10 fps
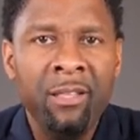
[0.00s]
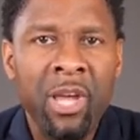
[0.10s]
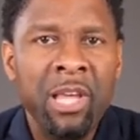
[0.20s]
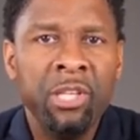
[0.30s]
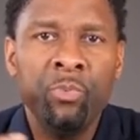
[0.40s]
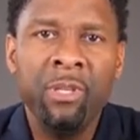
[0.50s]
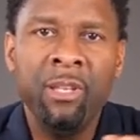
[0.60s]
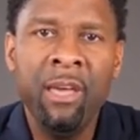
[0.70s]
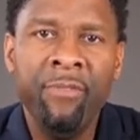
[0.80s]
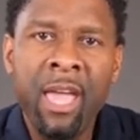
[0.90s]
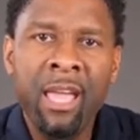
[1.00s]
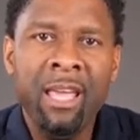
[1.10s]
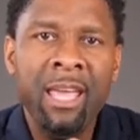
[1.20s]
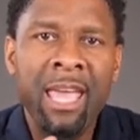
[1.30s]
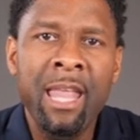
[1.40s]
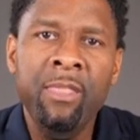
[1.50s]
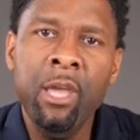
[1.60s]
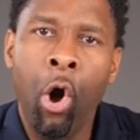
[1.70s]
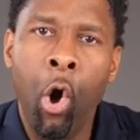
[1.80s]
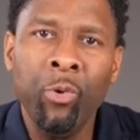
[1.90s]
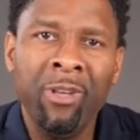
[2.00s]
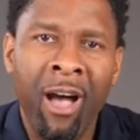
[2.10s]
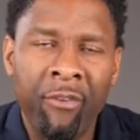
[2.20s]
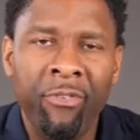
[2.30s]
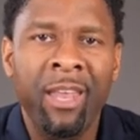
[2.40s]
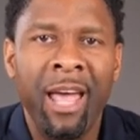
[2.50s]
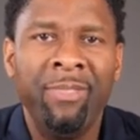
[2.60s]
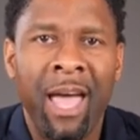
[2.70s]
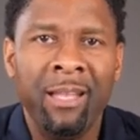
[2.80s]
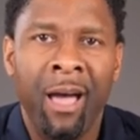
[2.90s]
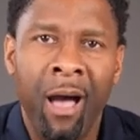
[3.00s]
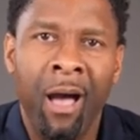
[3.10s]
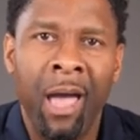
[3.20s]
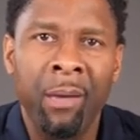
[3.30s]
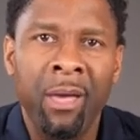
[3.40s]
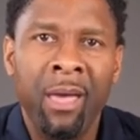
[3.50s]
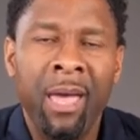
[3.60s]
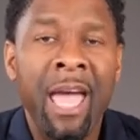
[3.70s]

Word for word: Jesus was living in the old covenant at that time